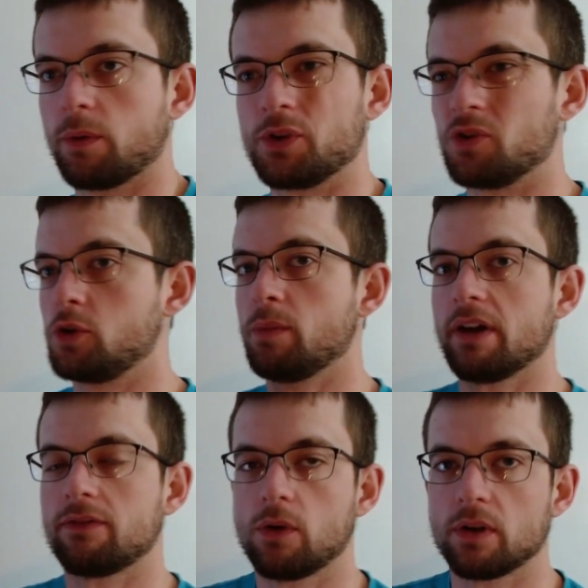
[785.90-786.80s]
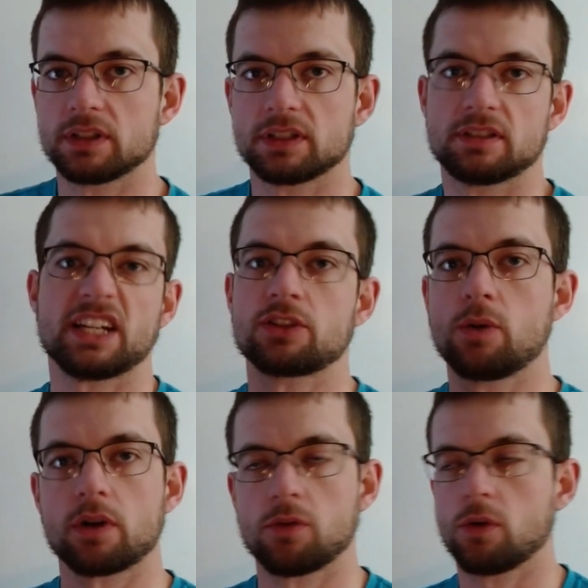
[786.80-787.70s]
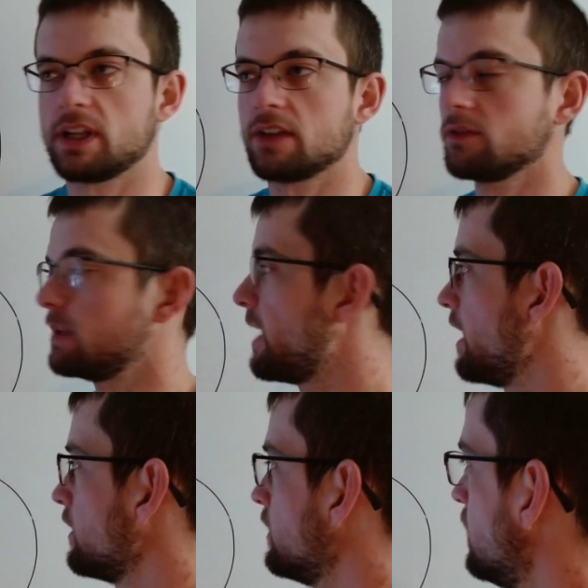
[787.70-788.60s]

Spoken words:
we're doing 2x4s, 6/4 4, it doesn't really matter.